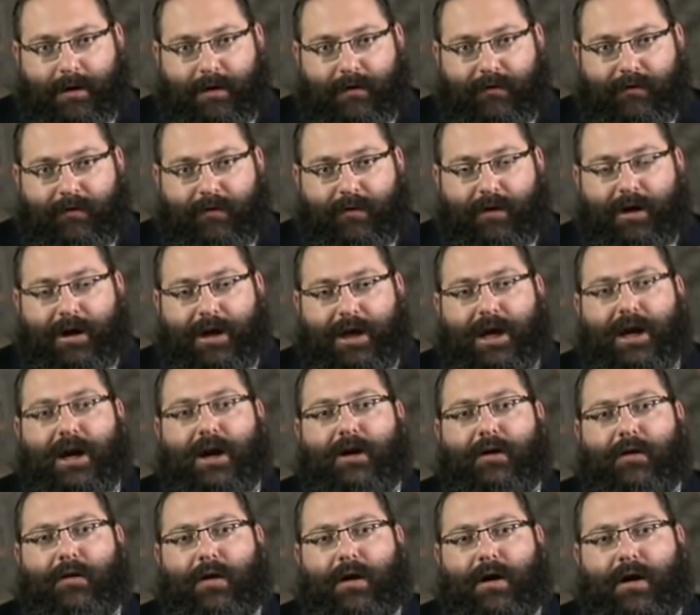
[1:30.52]
for a
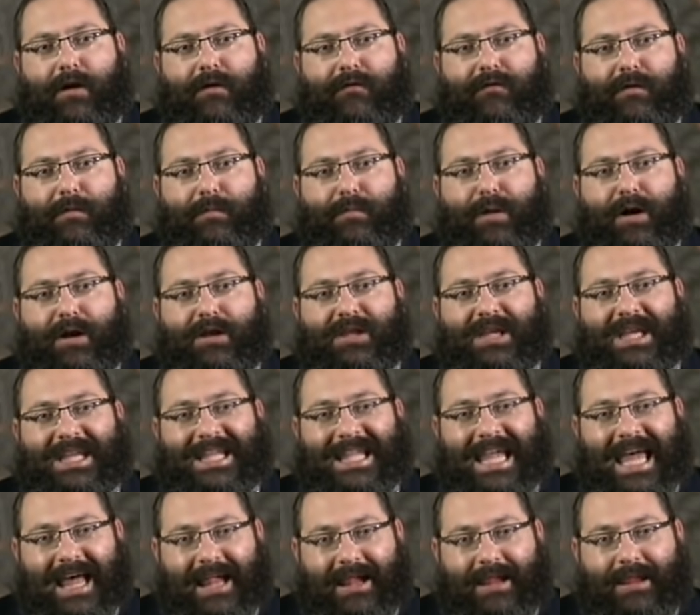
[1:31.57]
year of abundant
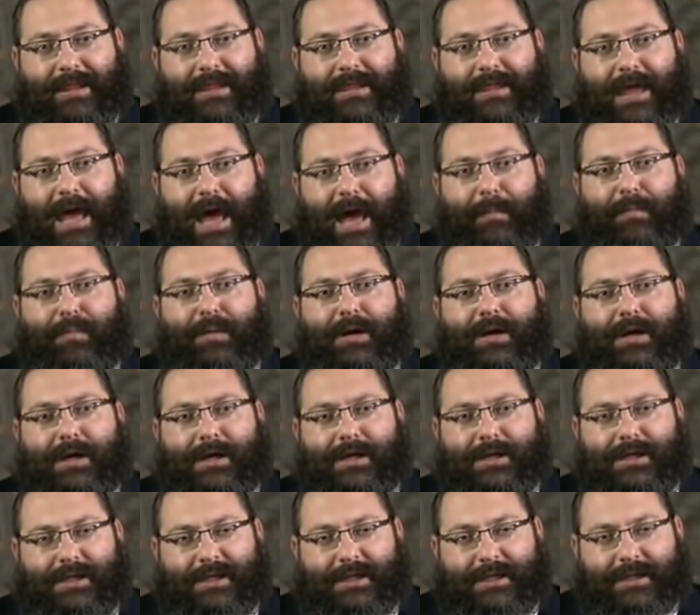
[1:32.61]
health,
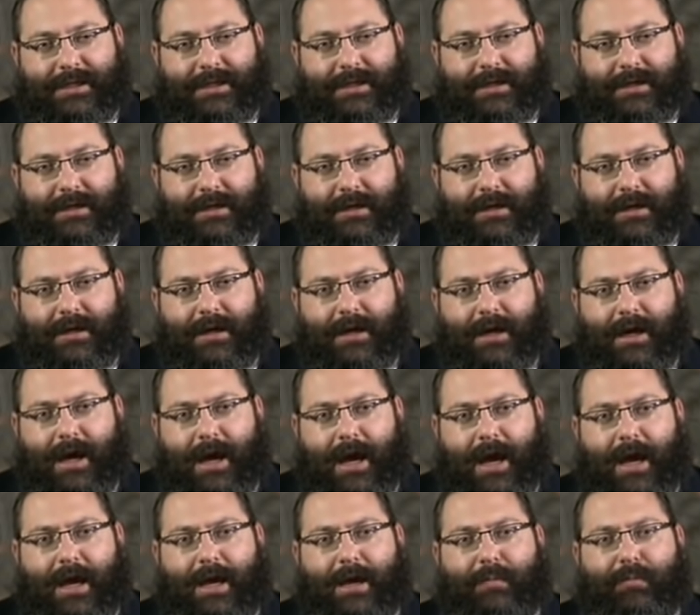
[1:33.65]
happiness,
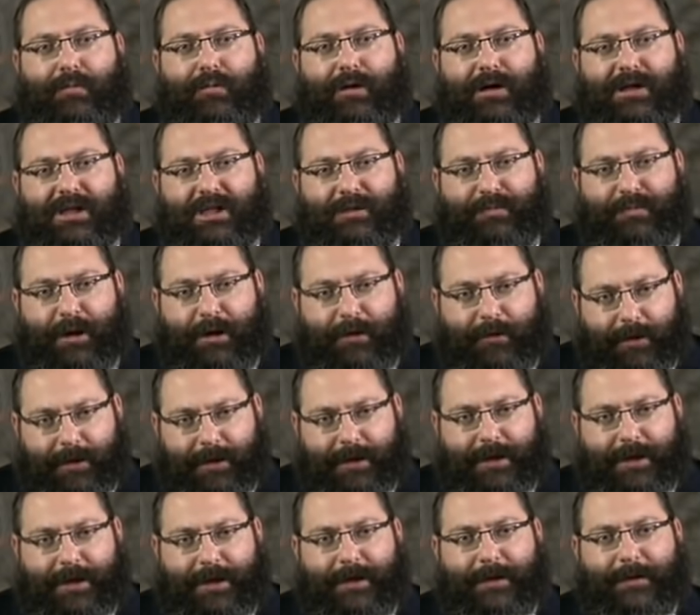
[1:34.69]
and
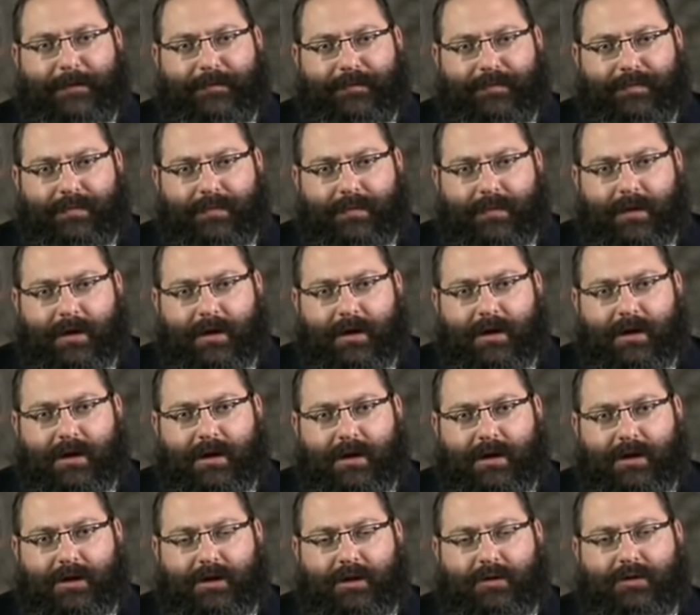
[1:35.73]
prosperity.
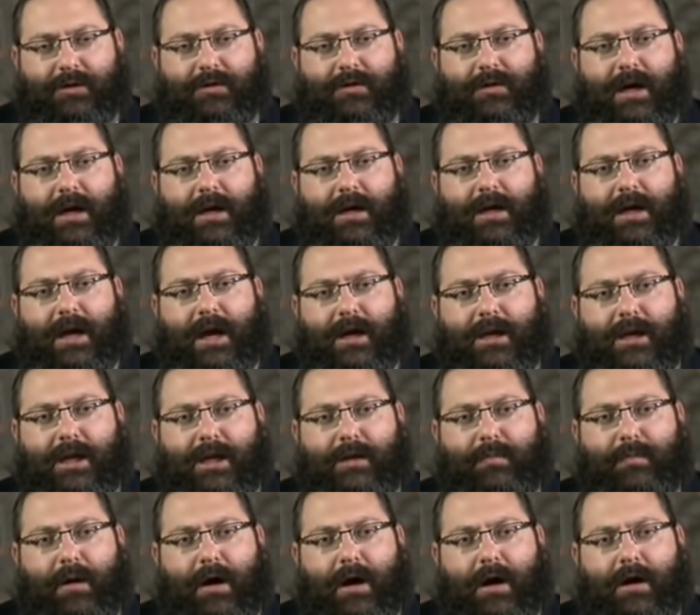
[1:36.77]
It's also
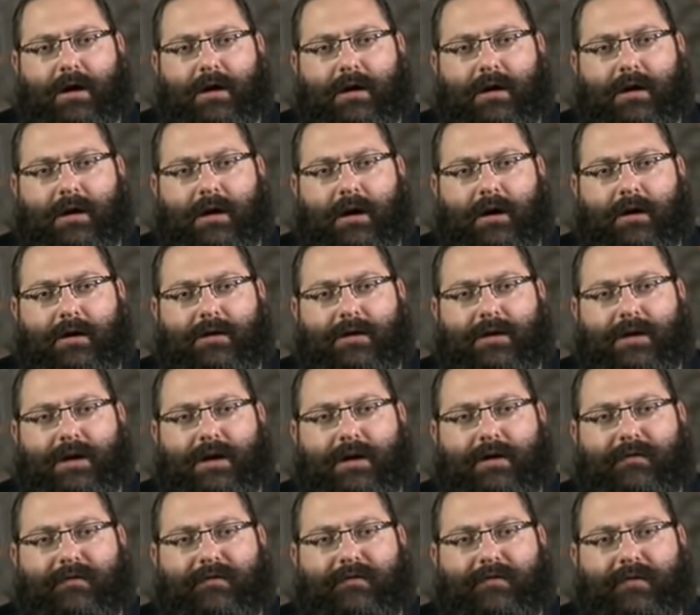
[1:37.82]
dedicated by our
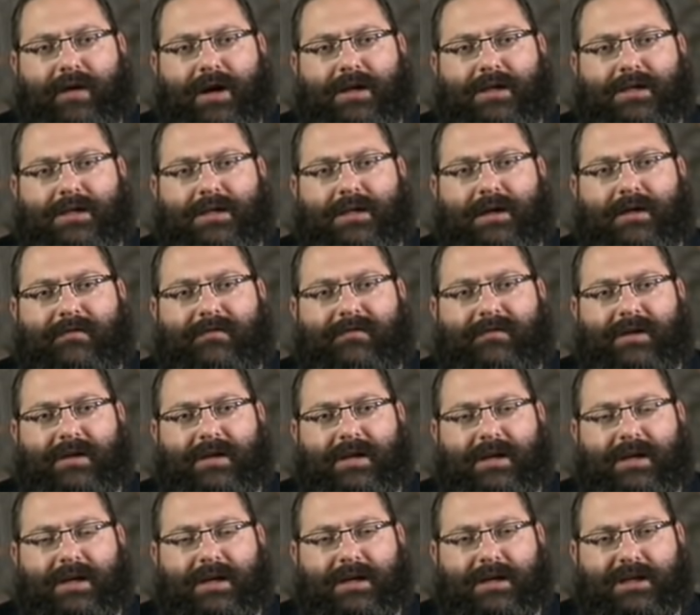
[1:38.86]
dear friends David
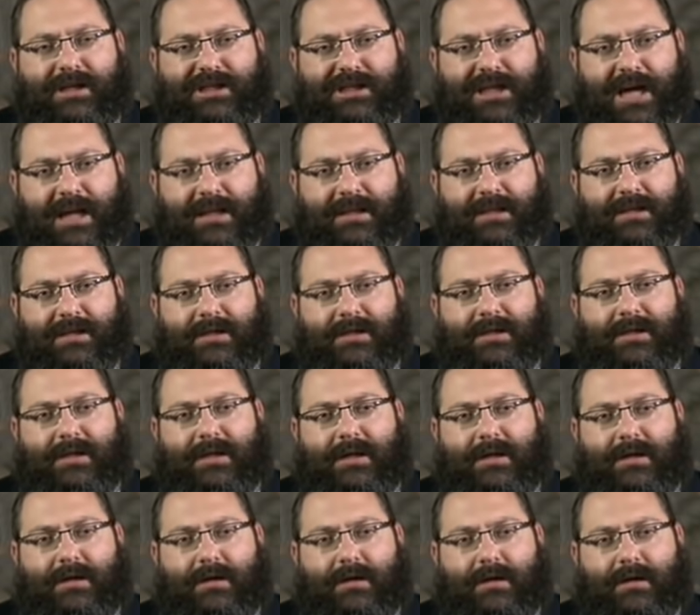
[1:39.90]
and Ida
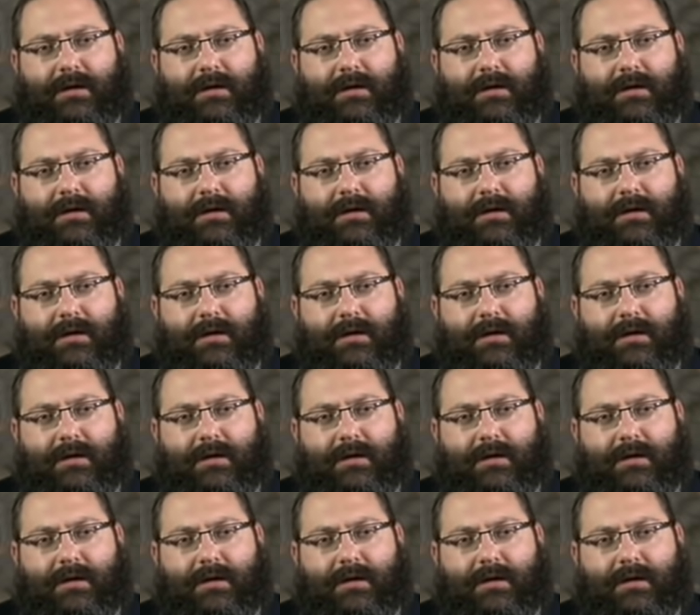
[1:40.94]
Schattenstein